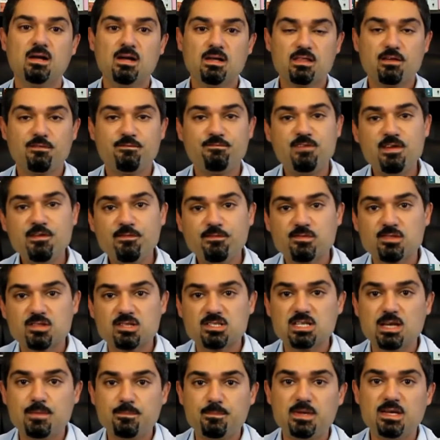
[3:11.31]
The fifth
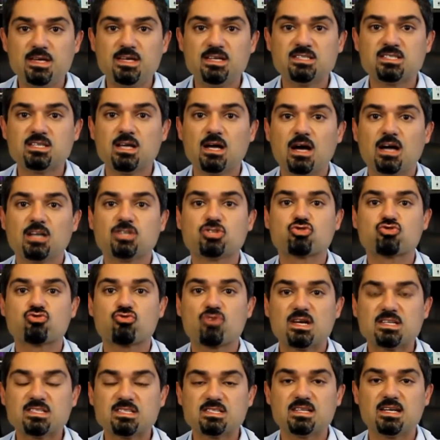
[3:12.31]
tip is a
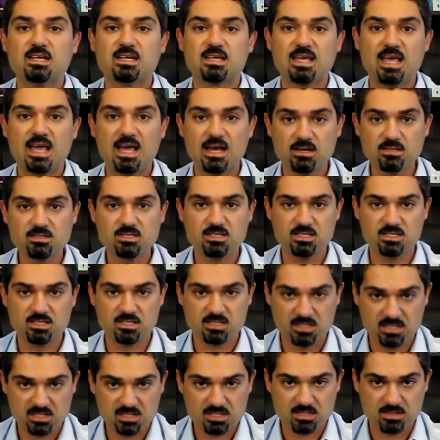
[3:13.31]
trust accounting
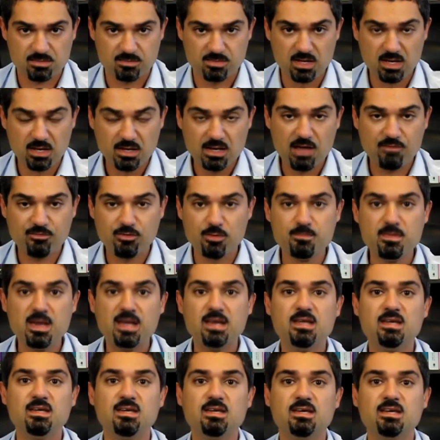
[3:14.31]
system. Now, for
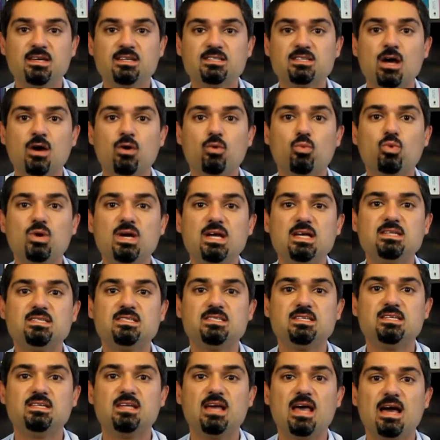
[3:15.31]
many years we
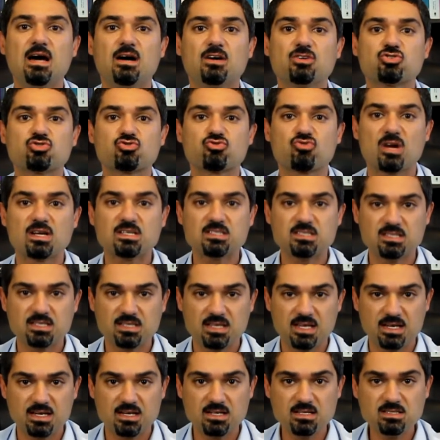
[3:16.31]
did our trust
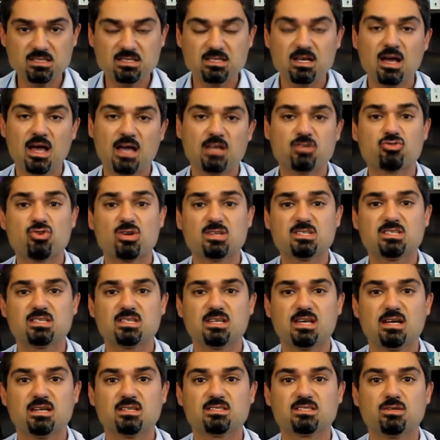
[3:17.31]
accounts, and trust
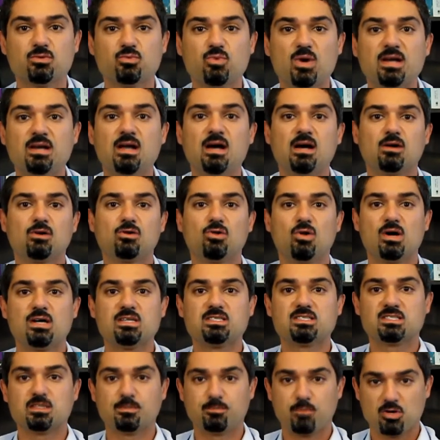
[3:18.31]
accounts are when
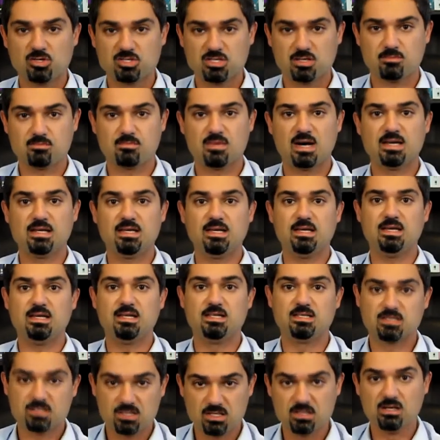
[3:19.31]
clients deposit money
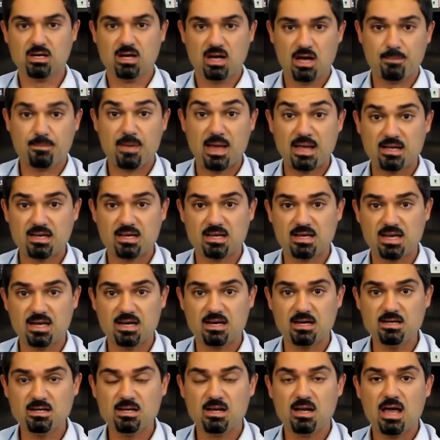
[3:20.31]
into a bank
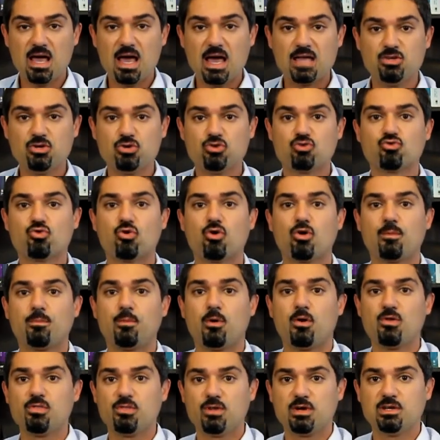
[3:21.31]
account and you draw
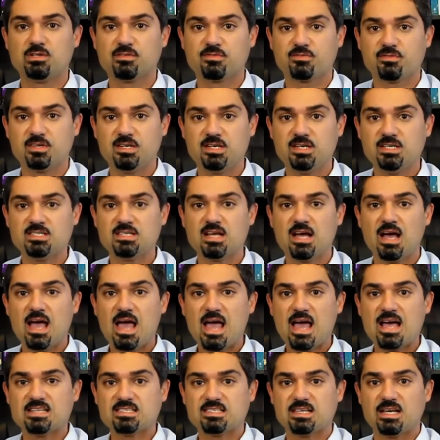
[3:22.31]
upon those fees
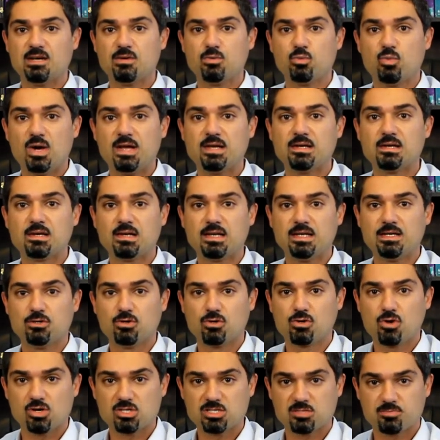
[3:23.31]
as and when
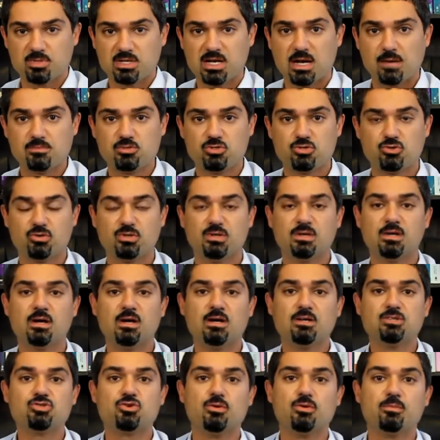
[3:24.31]
legal costs become due and
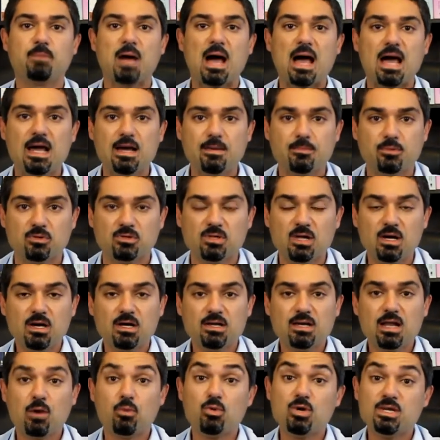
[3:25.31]
payable.
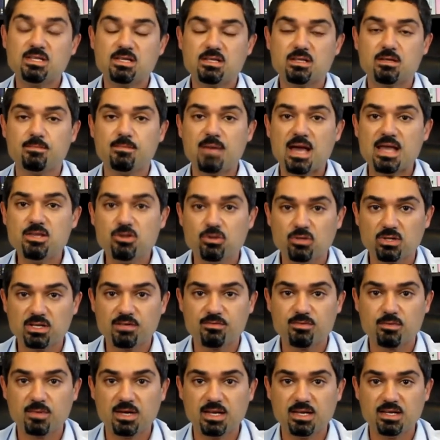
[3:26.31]
Now, we did them manually
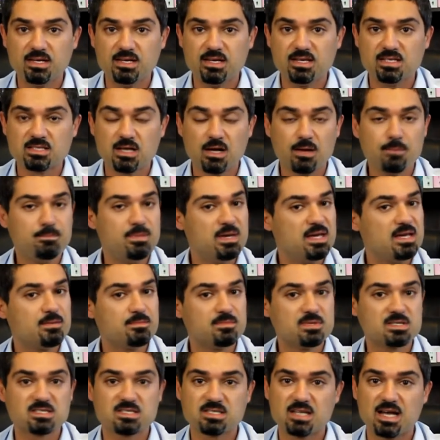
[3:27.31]
for many years. Big
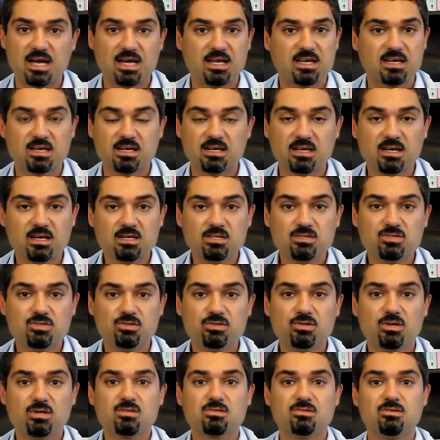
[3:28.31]
mistake. Do
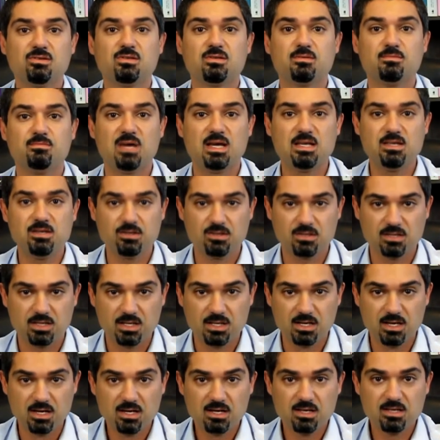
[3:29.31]
not do them manually.